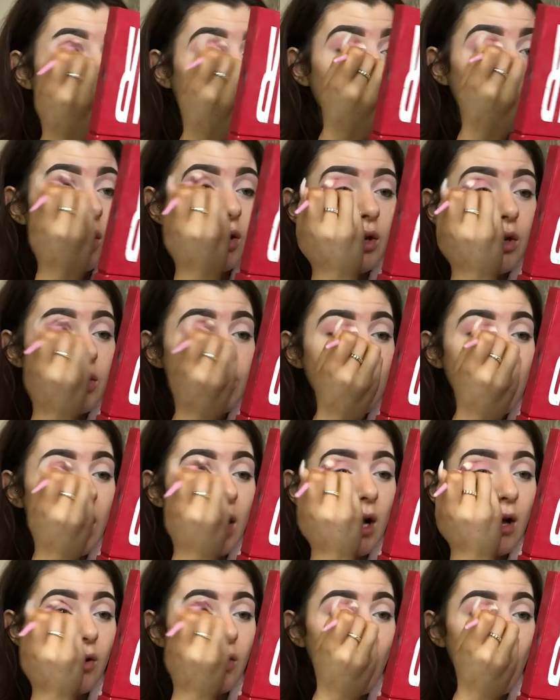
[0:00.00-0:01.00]
And usually
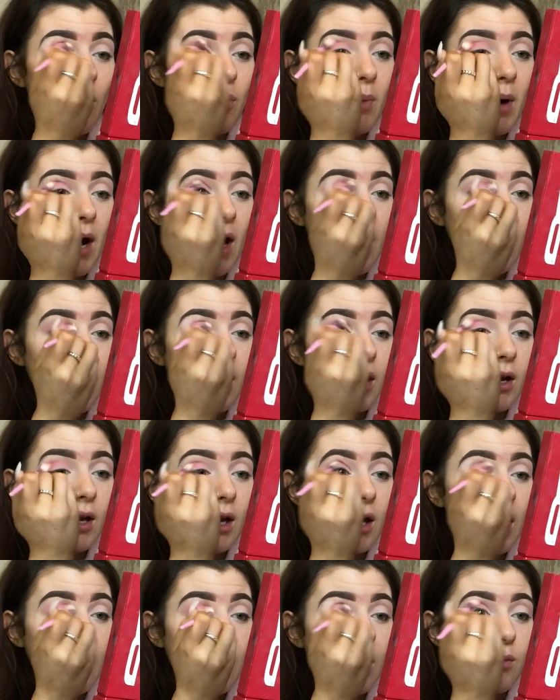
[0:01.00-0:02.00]
I'll go back
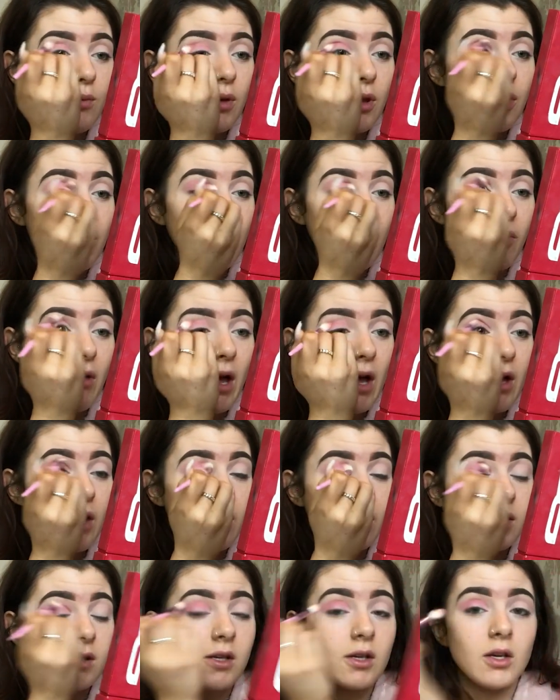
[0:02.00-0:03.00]
in with the
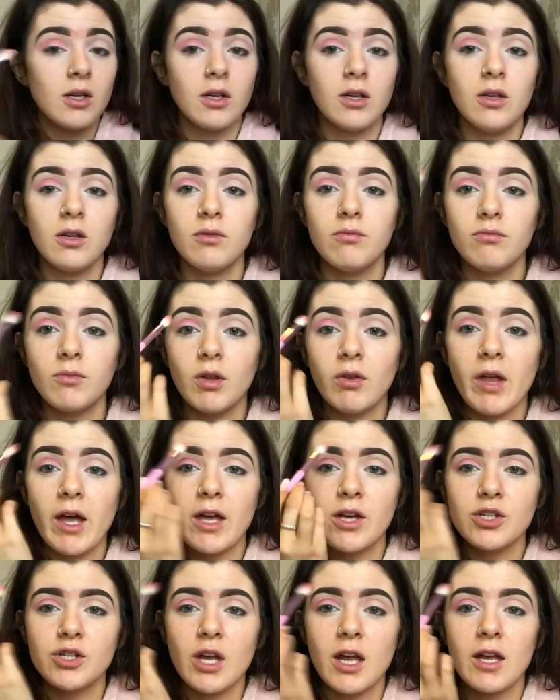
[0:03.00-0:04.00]

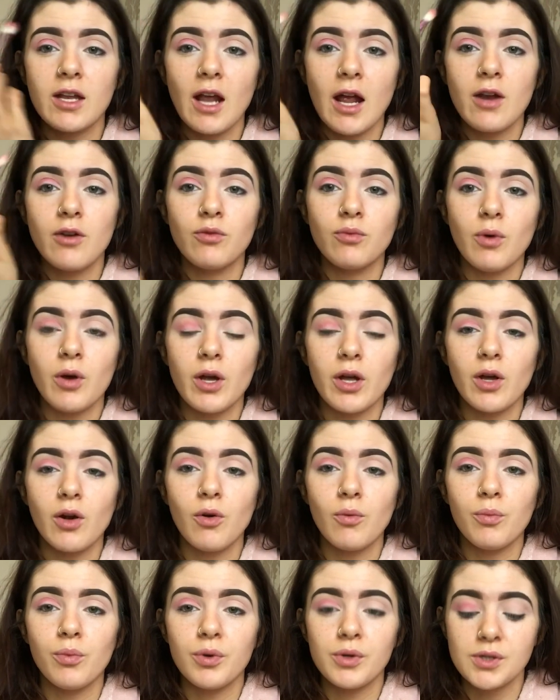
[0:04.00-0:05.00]
lighter shade and work it
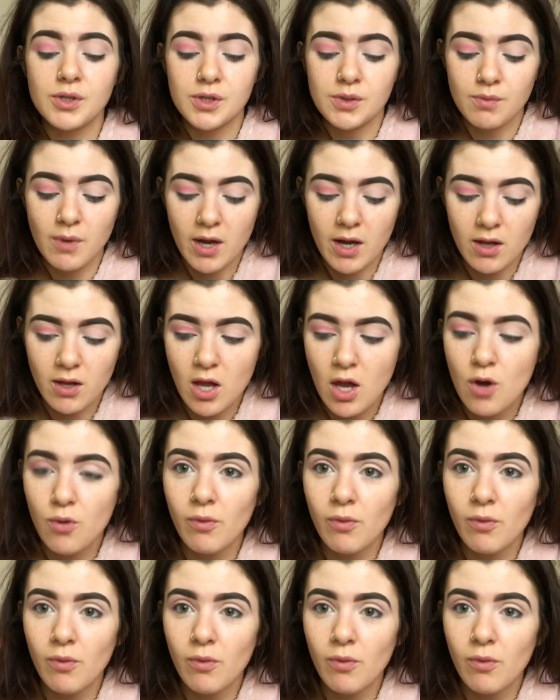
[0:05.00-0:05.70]
upwards as well,